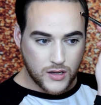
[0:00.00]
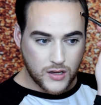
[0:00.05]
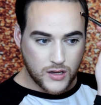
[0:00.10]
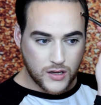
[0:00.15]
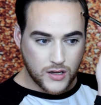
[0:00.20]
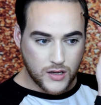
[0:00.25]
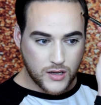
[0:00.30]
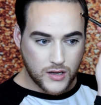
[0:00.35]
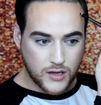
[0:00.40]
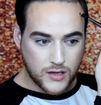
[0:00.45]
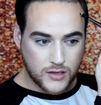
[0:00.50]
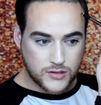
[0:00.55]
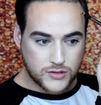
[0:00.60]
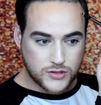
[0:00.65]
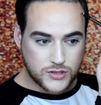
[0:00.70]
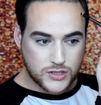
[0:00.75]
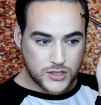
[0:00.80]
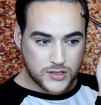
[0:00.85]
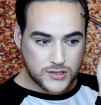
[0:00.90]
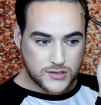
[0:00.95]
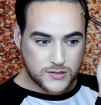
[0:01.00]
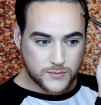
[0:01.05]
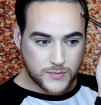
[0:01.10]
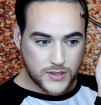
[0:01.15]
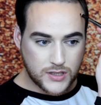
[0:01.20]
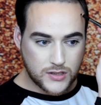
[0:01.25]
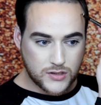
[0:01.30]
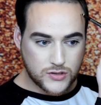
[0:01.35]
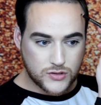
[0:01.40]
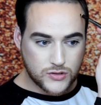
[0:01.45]
and just
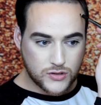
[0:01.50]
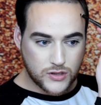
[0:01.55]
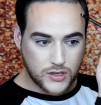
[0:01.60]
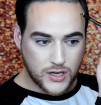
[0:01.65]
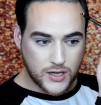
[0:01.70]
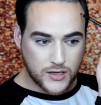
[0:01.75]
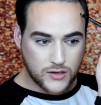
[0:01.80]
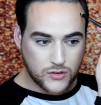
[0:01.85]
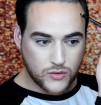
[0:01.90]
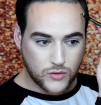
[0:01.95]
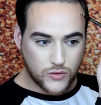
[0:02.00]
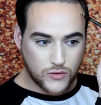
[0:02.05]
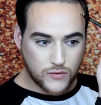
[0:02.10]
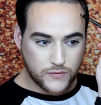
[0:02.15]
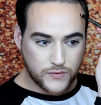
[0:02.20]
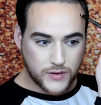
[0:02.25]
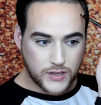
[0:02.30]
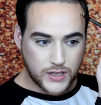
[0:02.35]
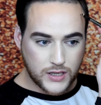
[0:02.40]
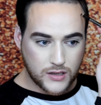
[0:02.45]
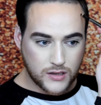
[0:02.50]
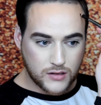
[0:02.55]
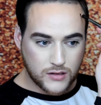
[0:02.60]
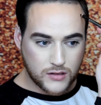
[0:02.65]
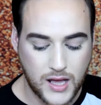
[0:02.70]
make sure I go over it.